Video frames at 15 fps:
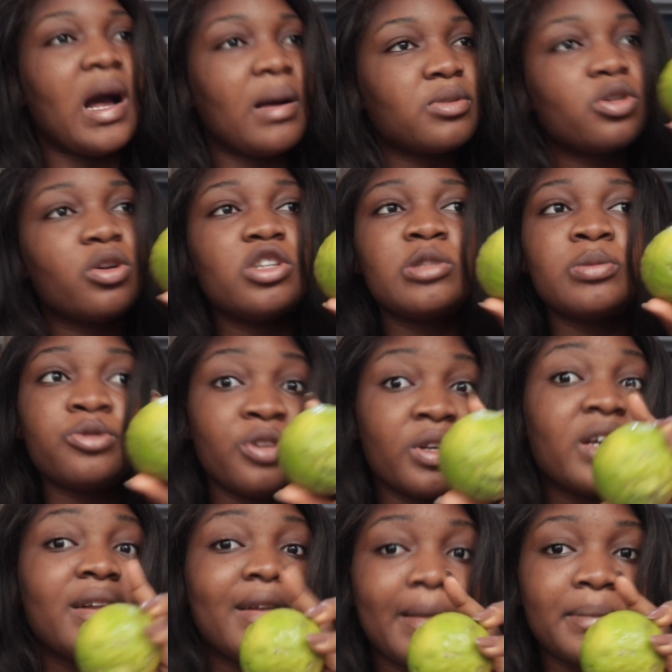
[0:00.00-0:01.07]
I'm still going to be
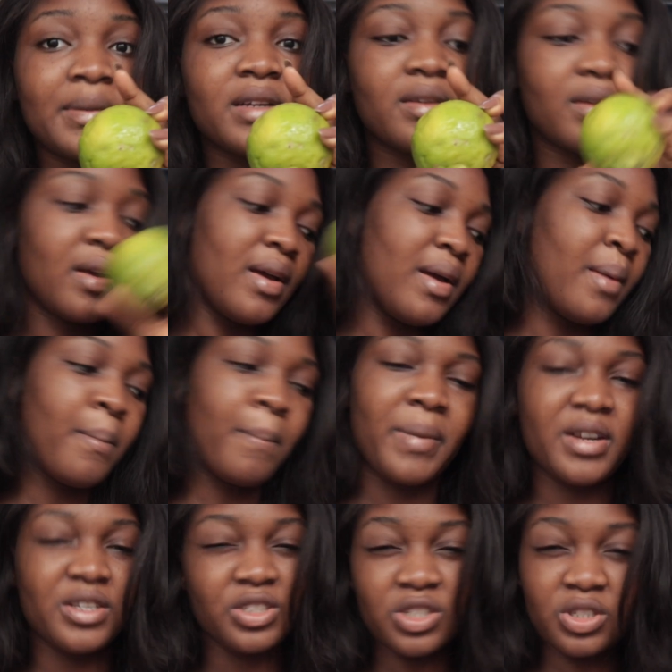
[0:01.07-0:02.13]
drinking lemon, but
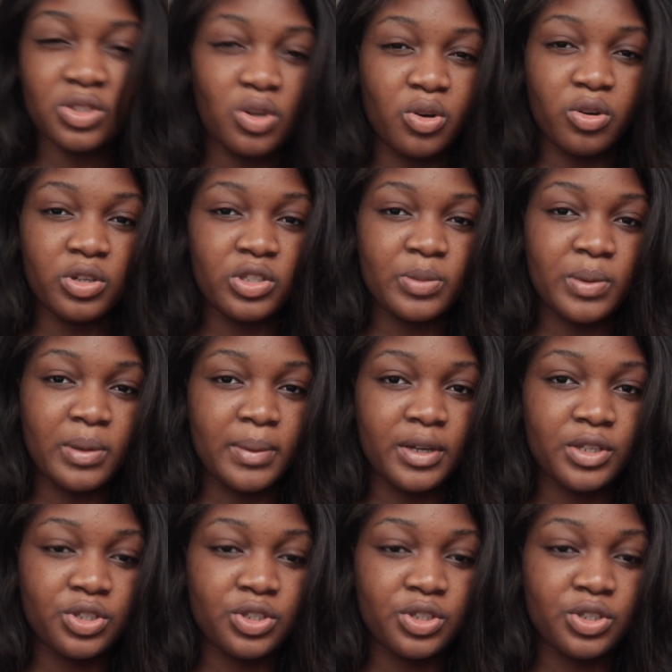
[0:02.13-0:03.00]
it's just not going to be my